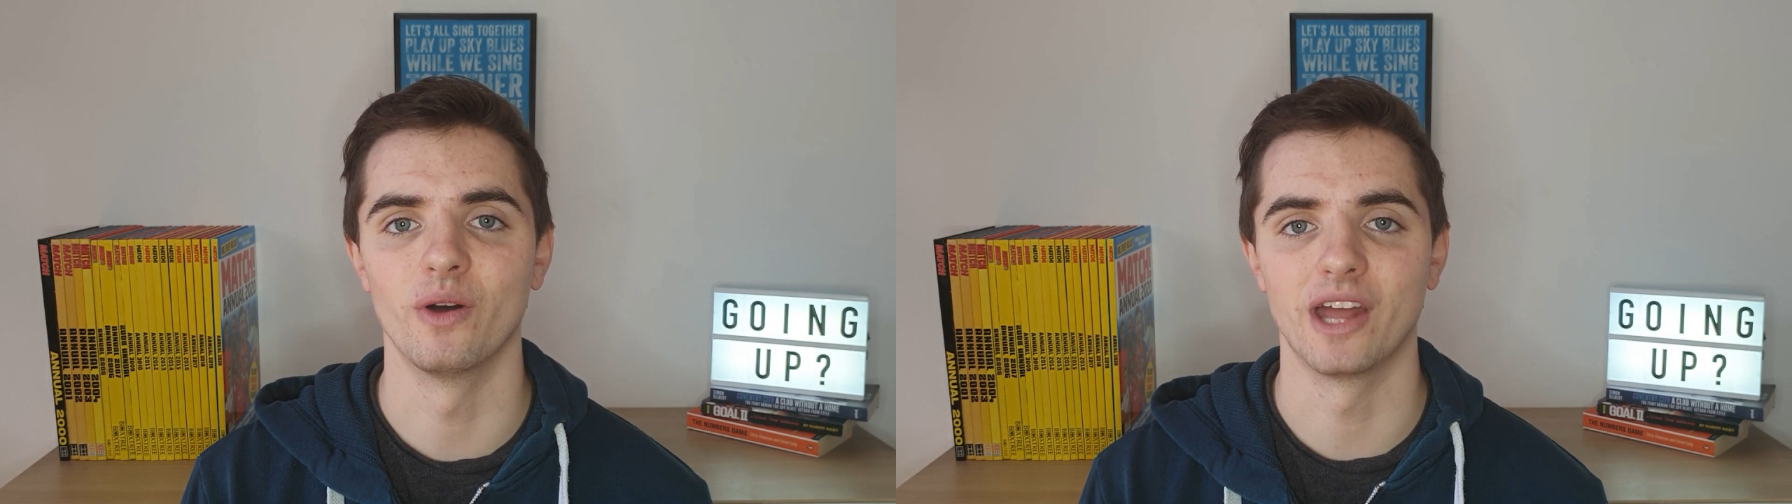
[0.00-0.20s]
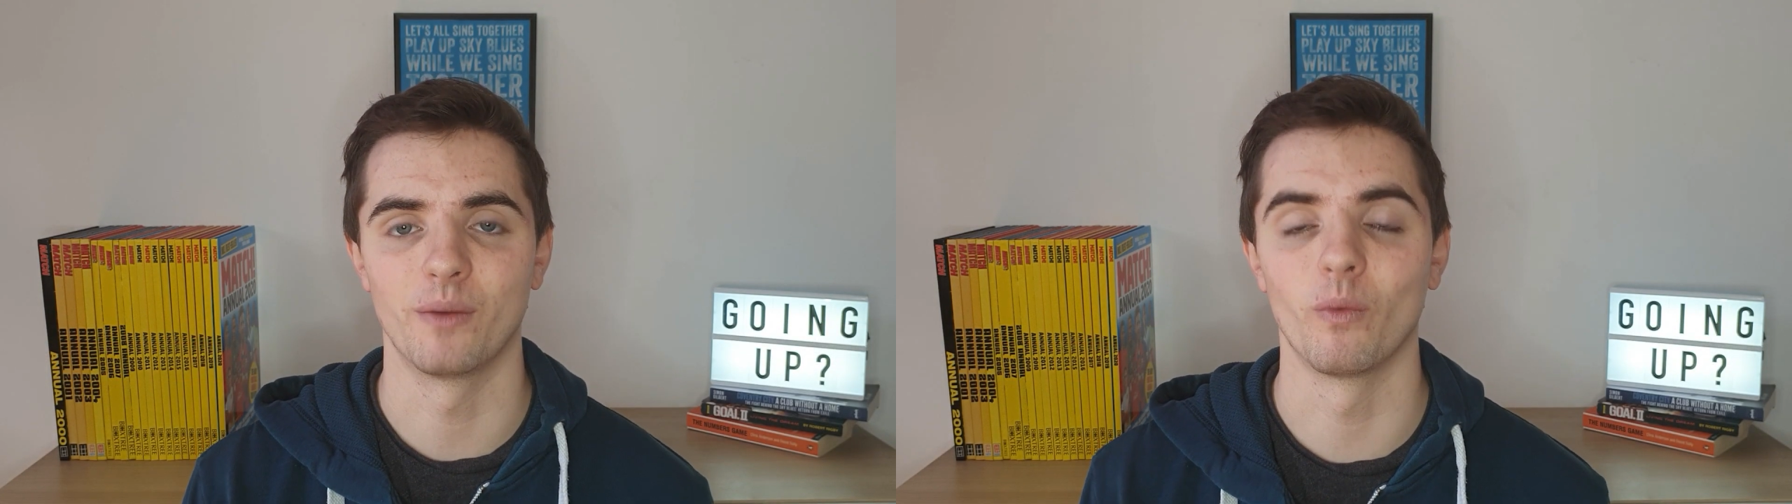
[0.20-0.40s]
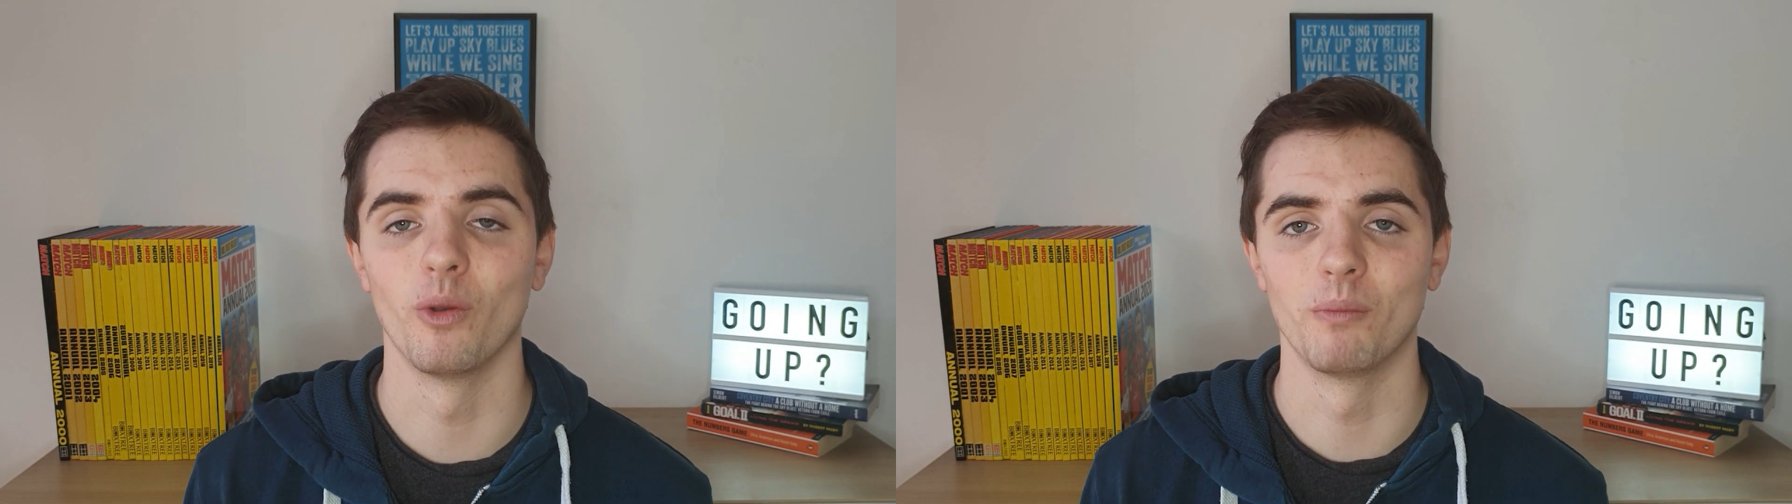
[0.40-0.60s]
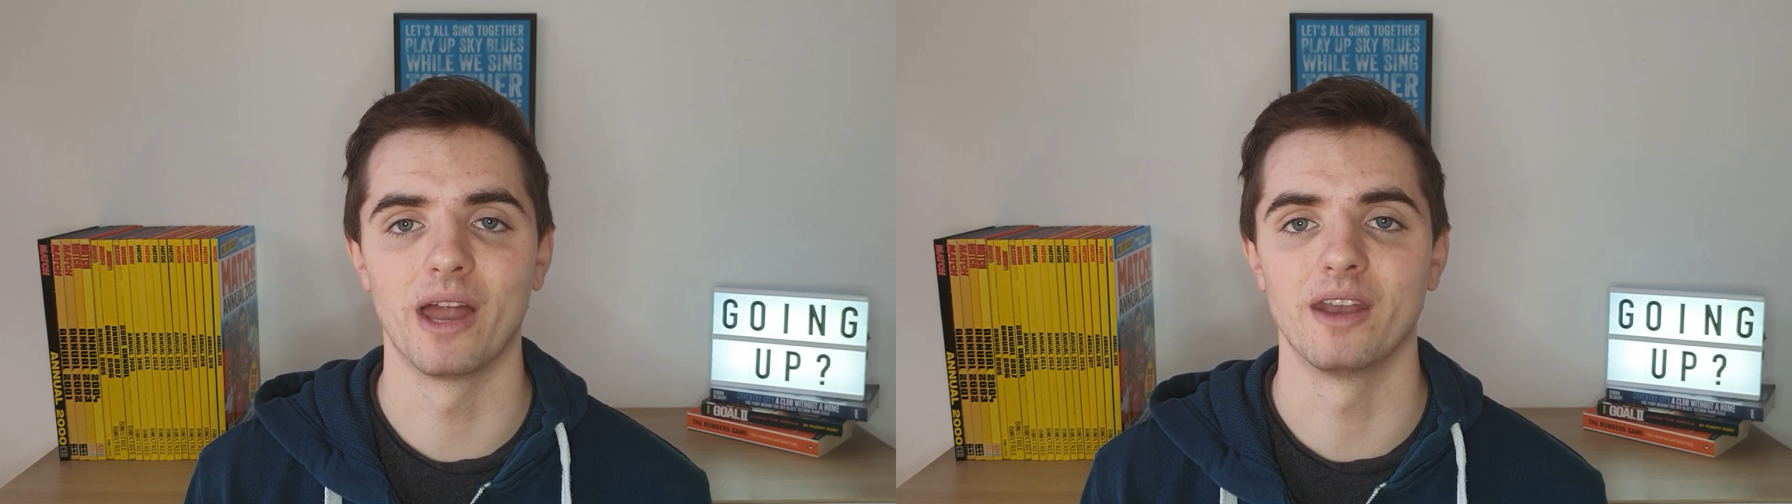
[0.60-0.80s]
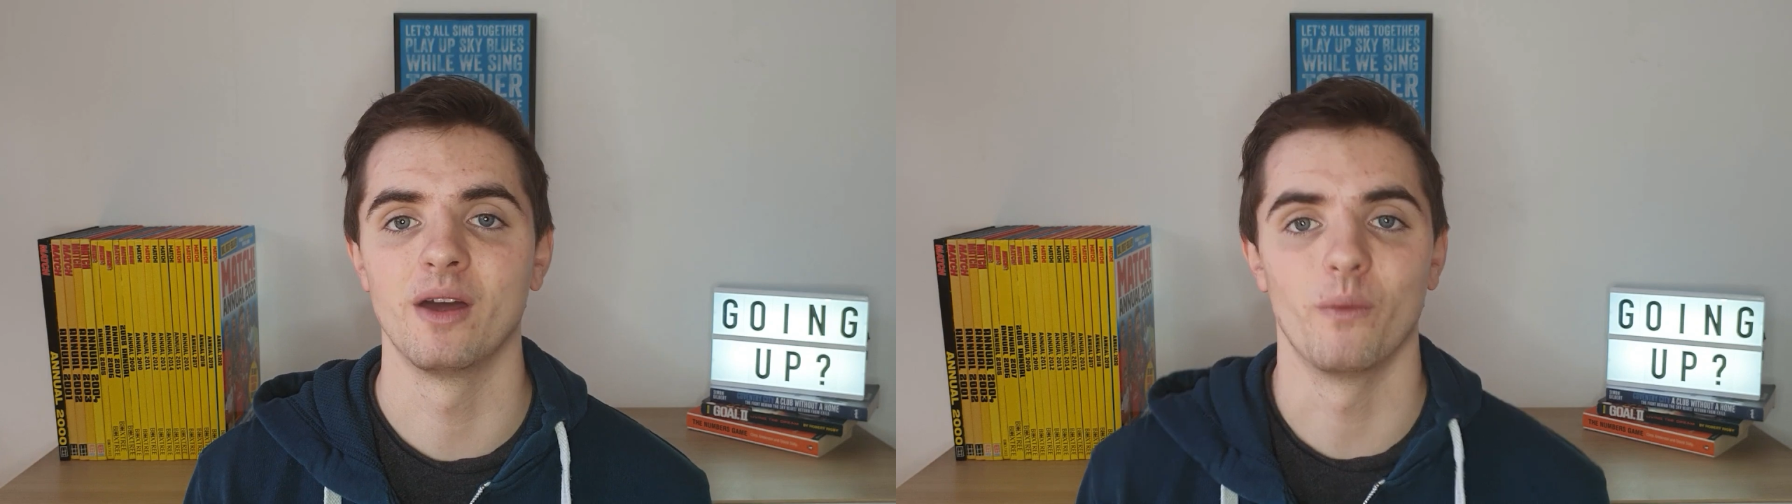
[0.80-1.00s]
and one
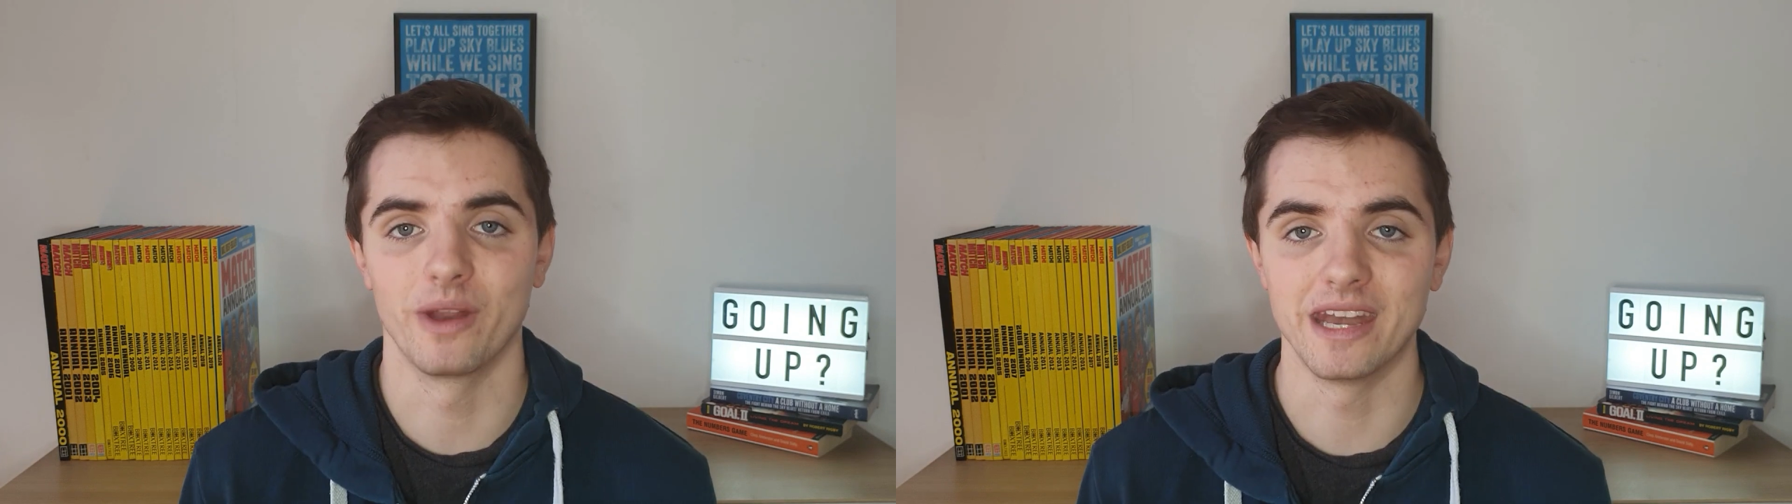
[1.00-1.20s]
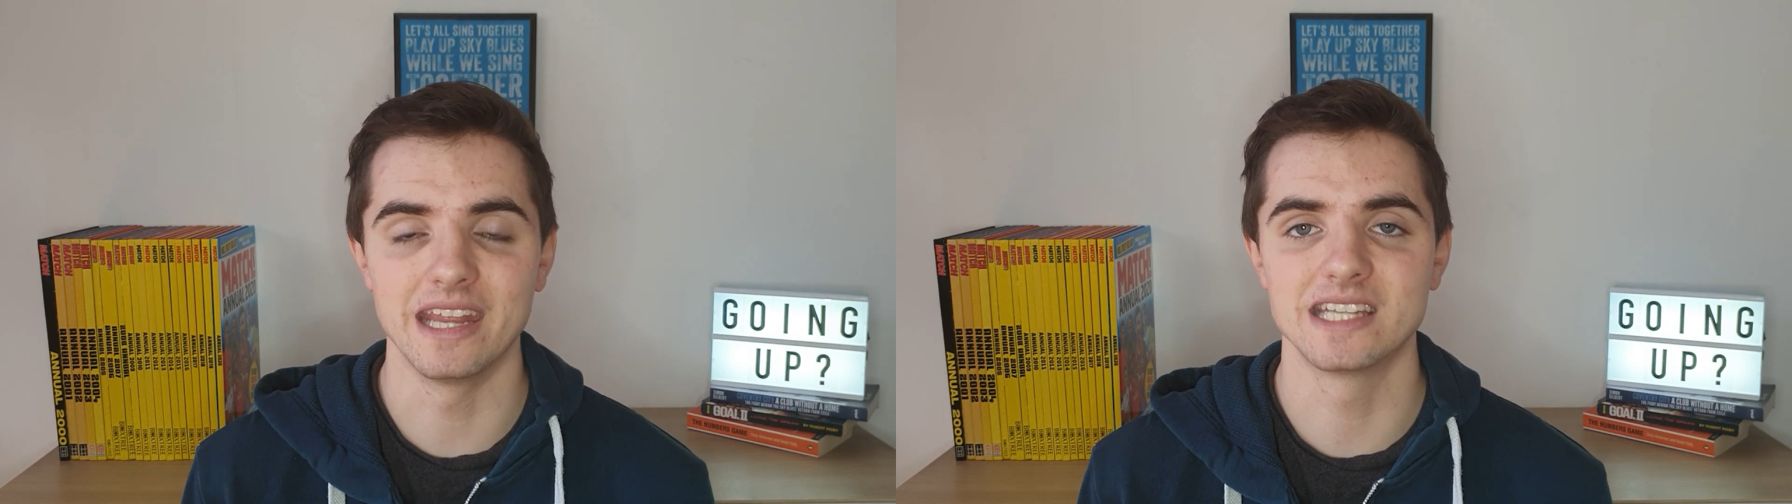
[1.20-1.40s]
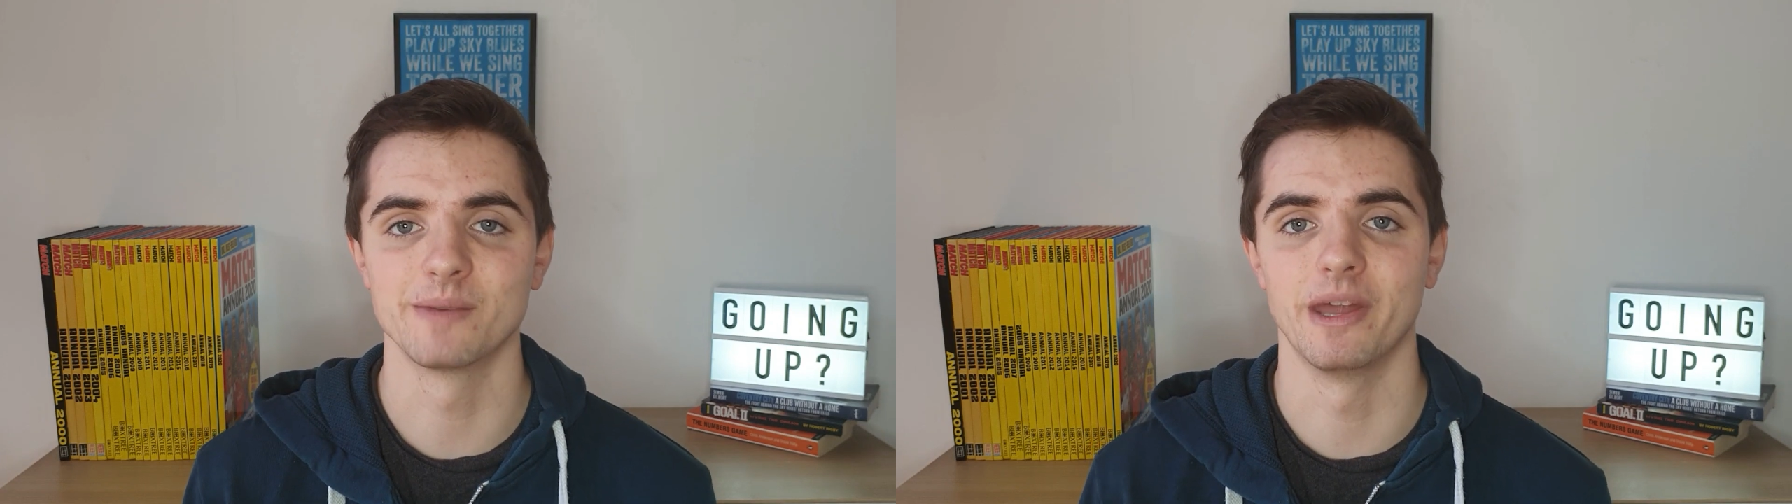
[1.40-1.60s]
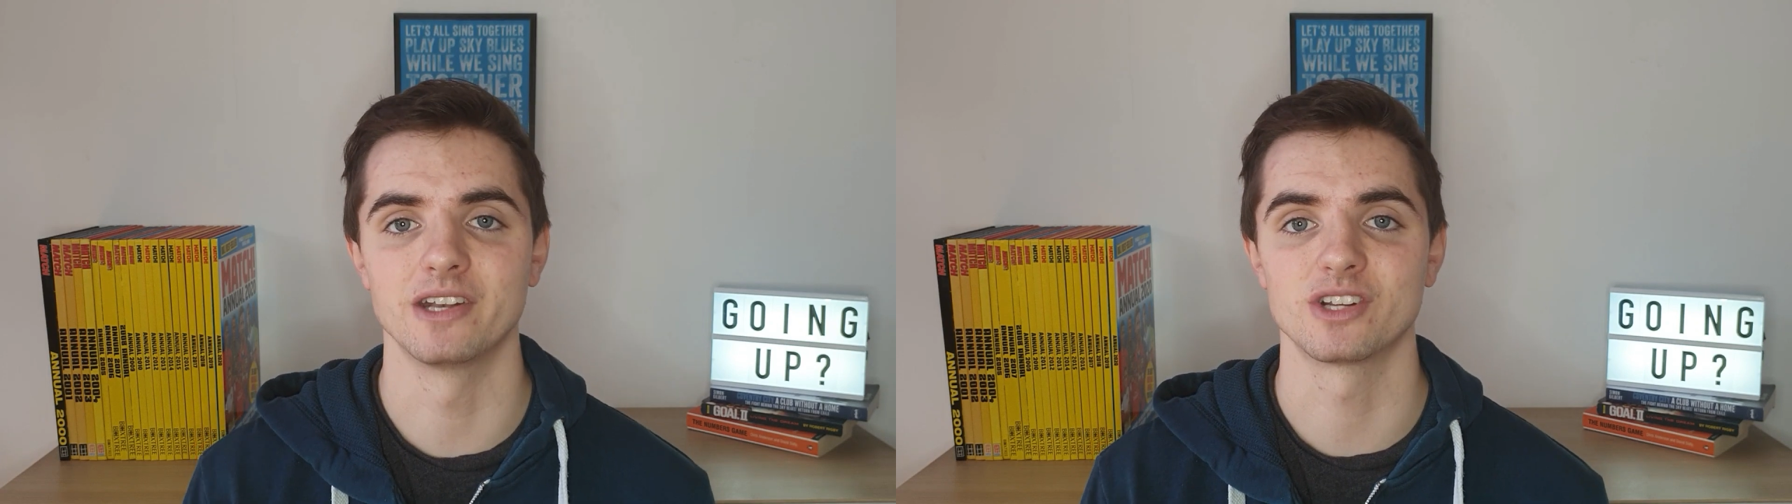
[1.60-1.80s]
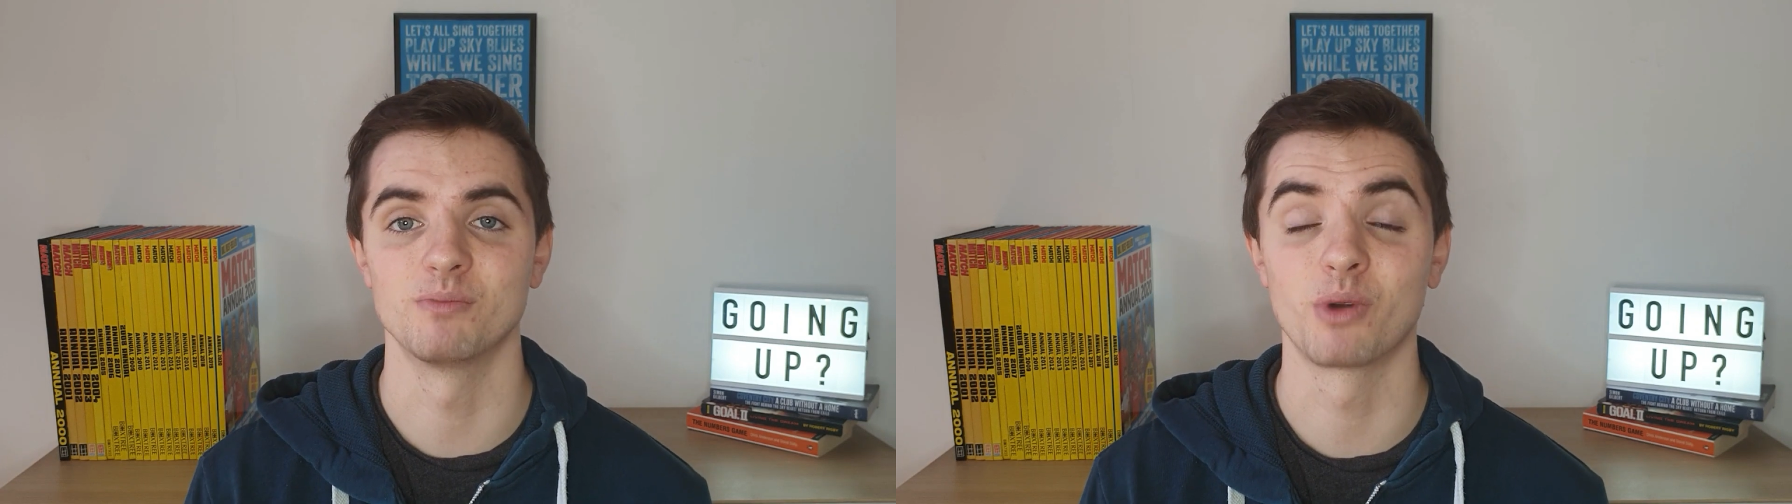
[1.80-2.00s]
man we need to mention,